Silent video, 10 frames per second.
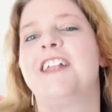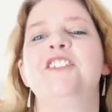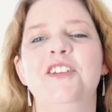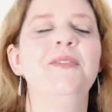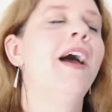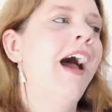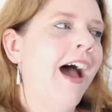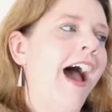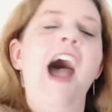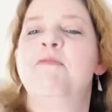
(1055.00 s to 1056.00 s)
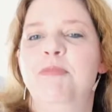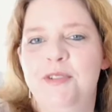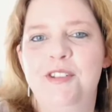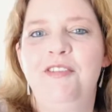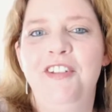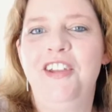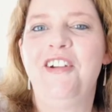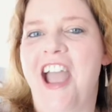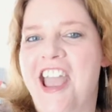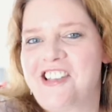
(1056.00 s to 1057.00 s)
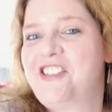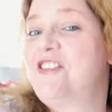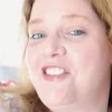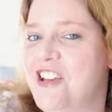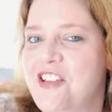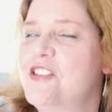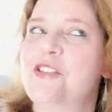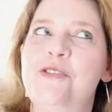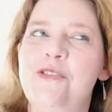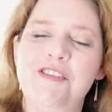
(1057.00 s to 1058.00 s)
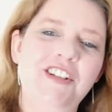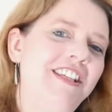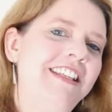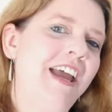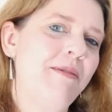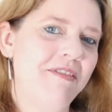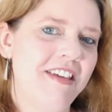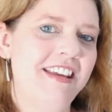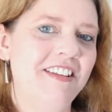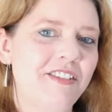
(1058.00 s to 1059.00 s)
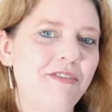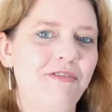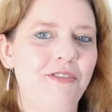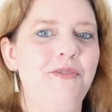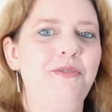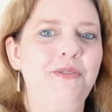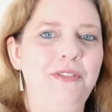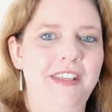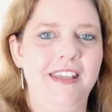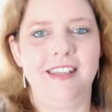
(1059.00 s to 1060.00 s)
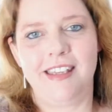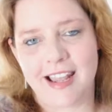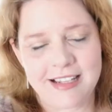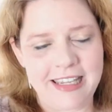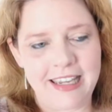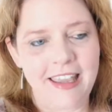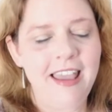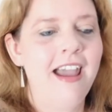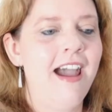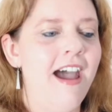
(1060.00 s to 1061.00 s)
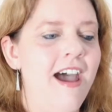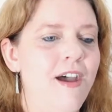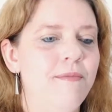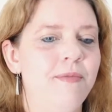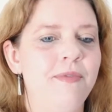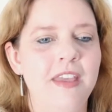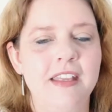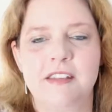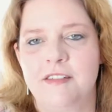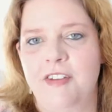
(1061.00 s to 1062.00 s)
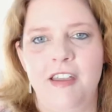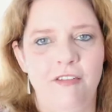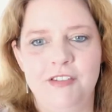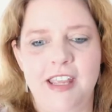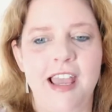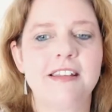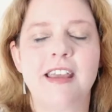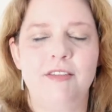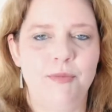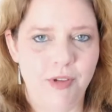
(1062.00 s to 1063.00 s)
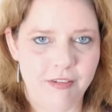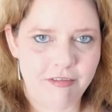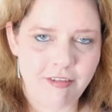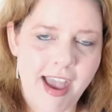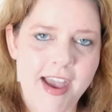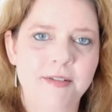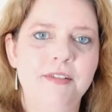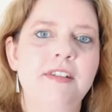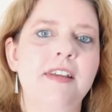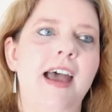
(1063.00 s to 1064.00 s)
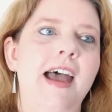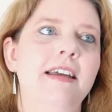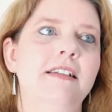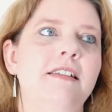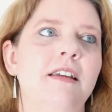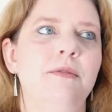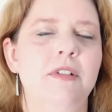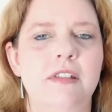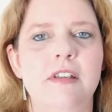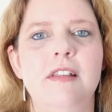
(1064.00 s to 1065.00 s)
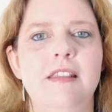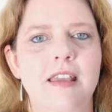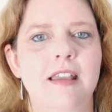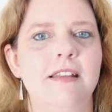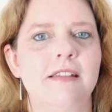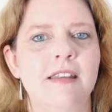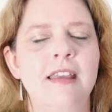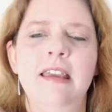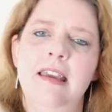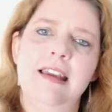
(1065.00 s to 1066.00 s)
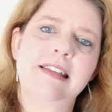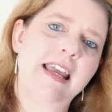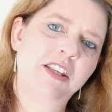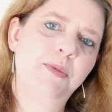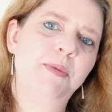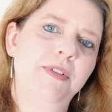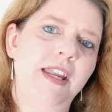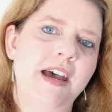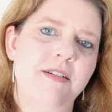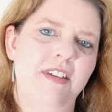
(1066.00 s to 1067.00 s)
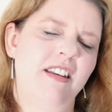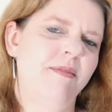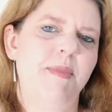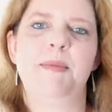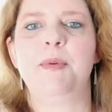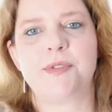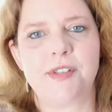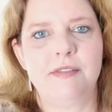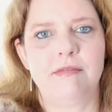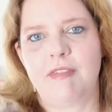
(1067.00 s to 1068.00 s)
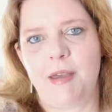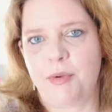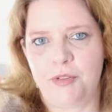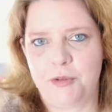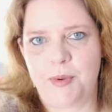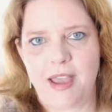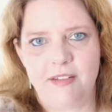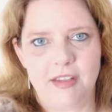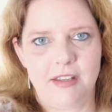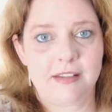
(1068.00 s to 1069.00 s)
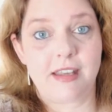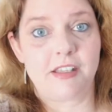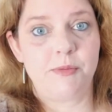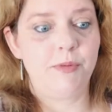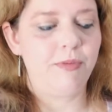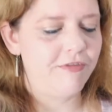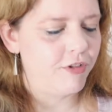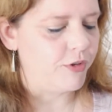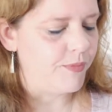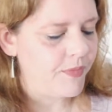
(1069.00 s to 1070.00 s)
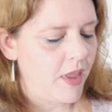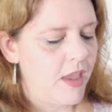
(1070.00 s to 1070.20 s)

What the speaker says: I've bought a few extra storagey type things for the attic. Things have obviously had to have a move around, and I want certain things accessible now that I maybe wasn't that bothered about having accessible before.